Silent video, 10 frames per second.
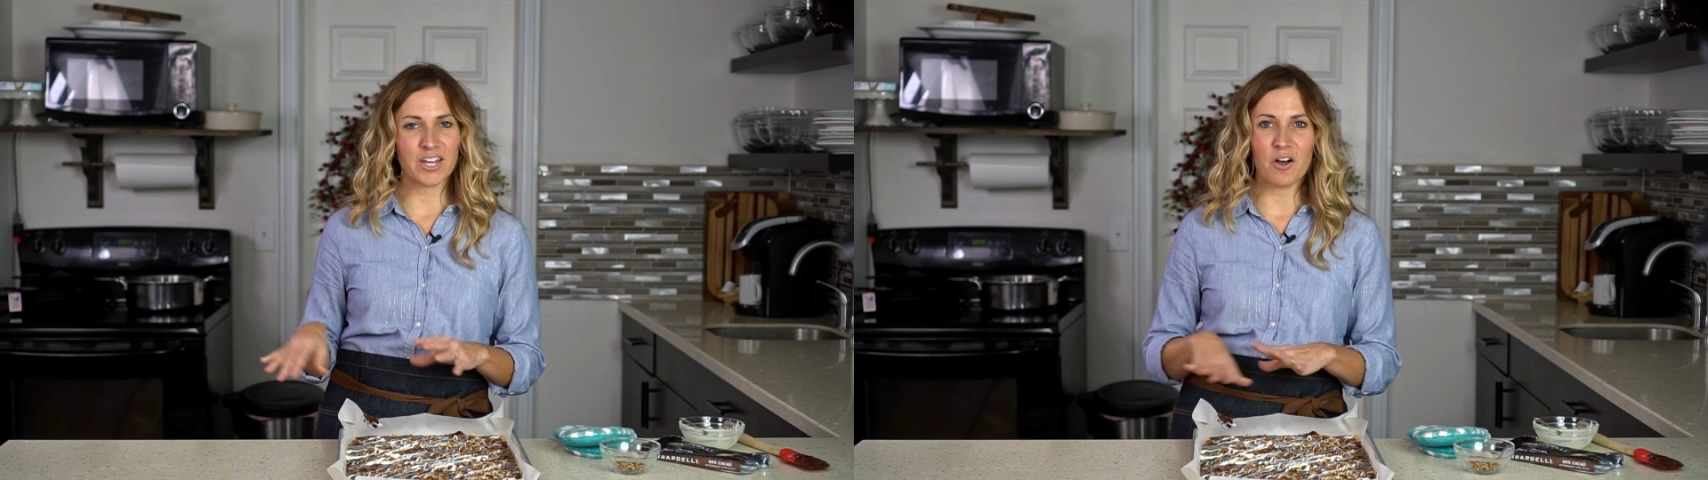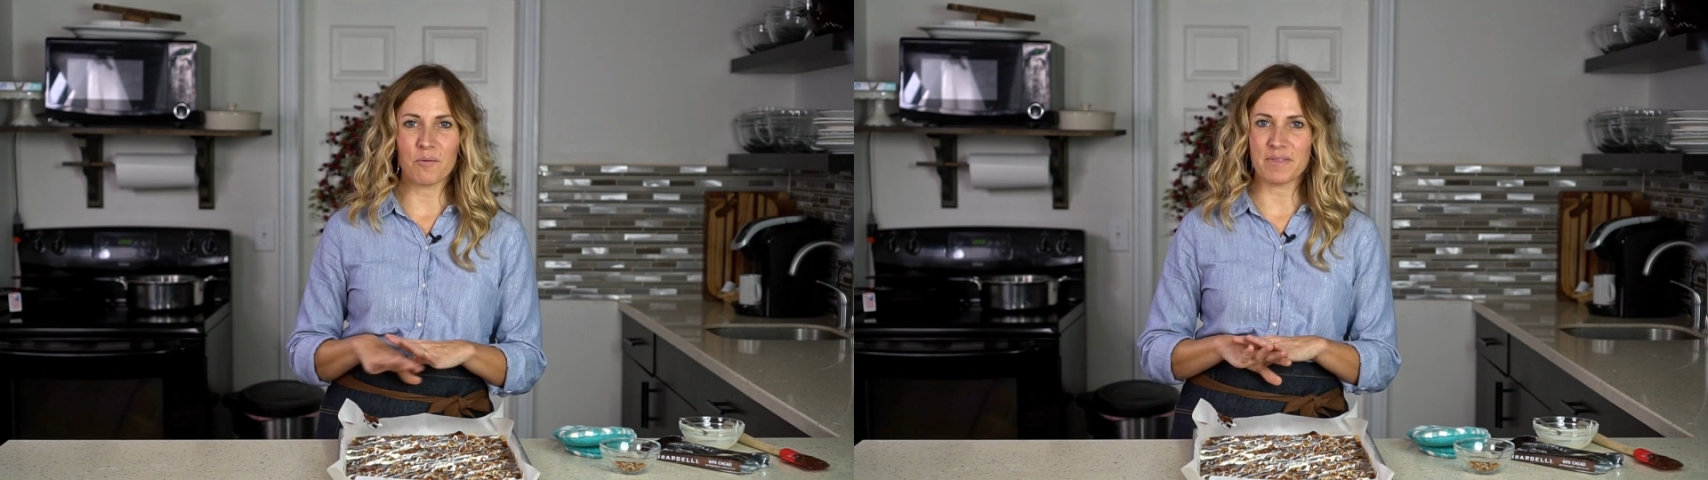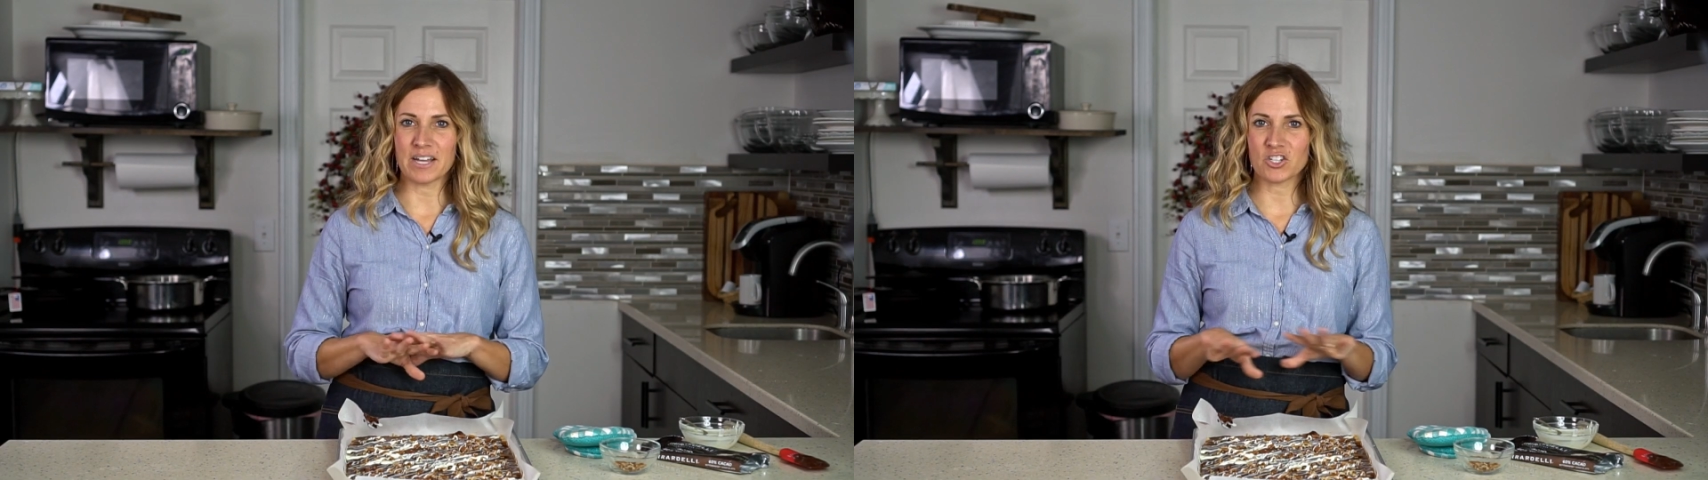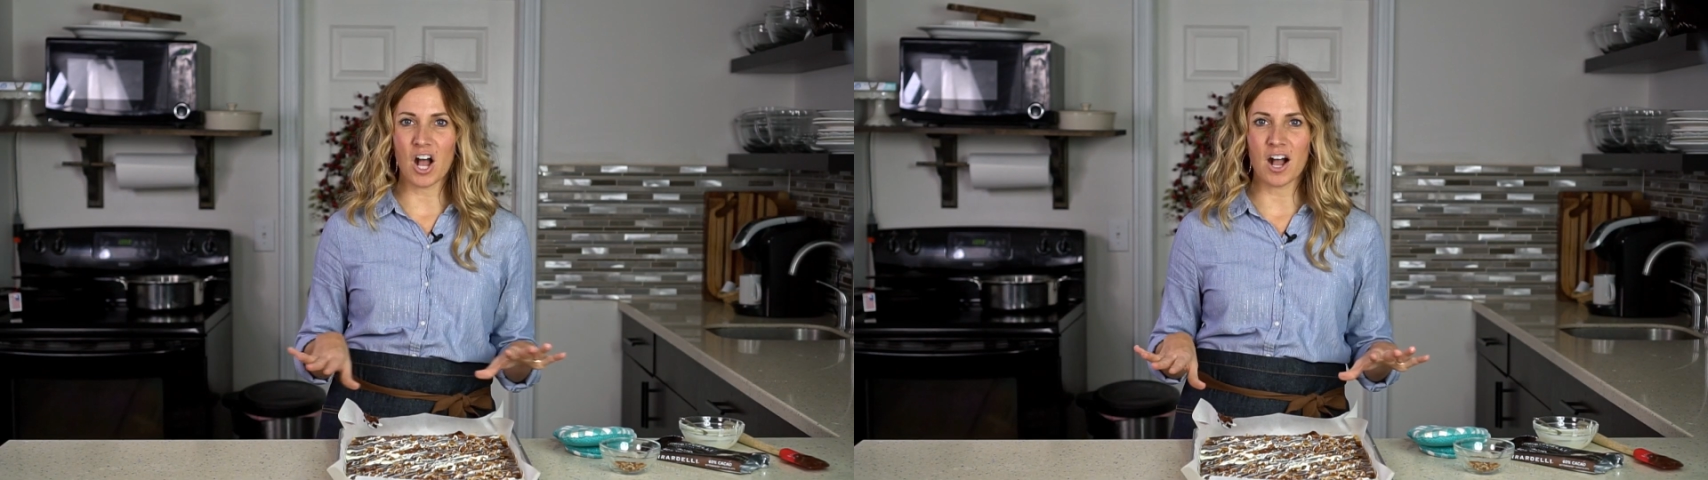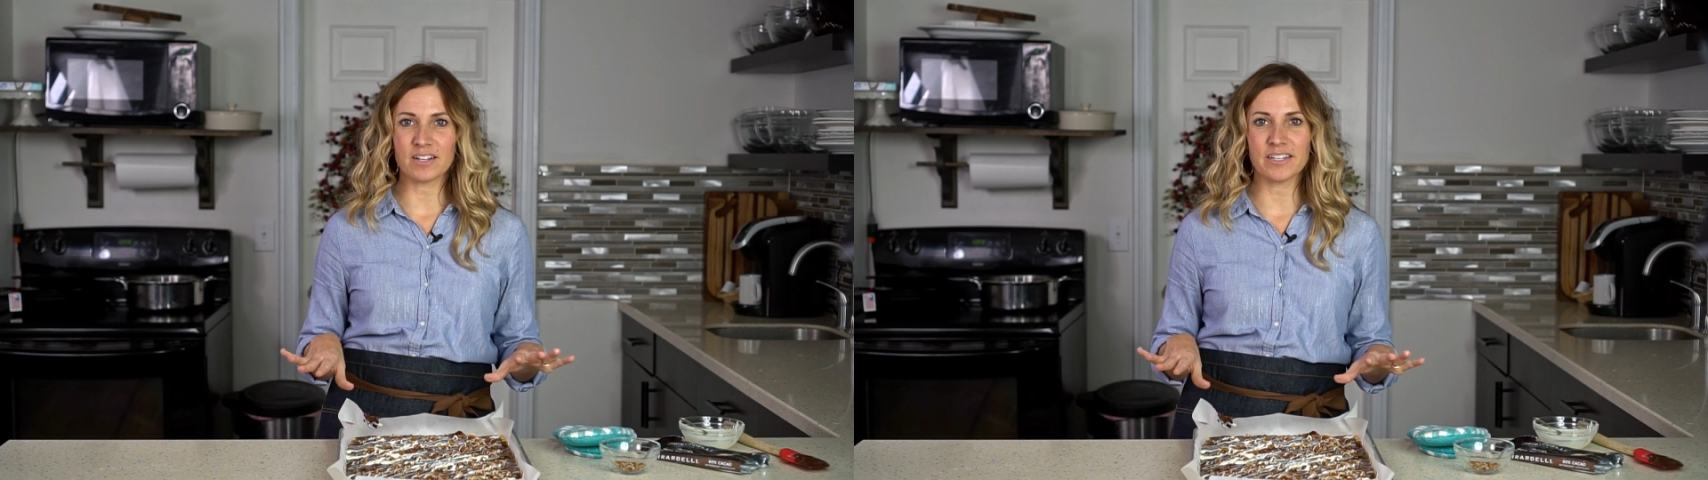to help that
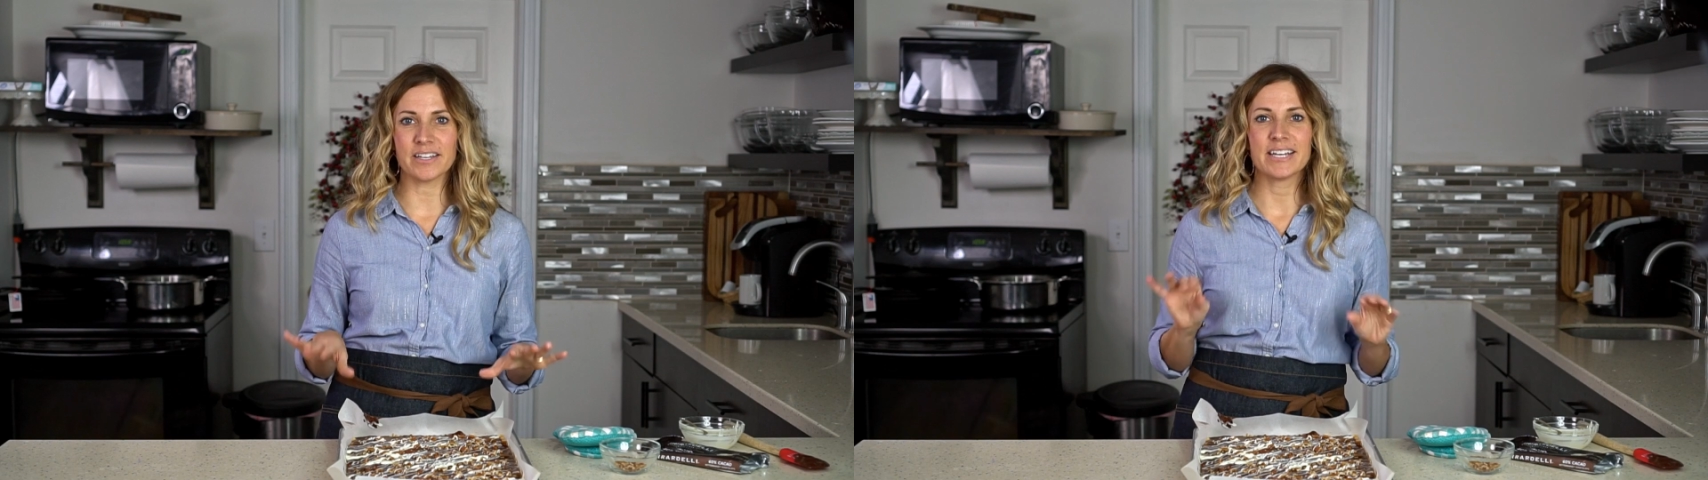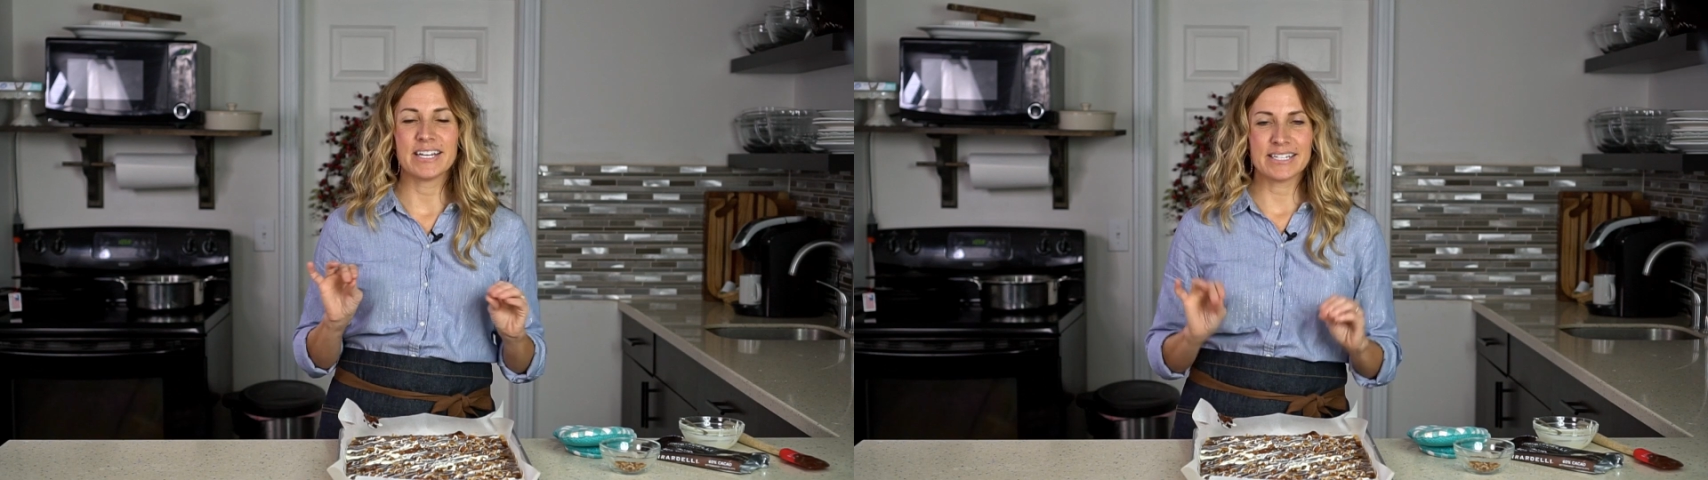chocolate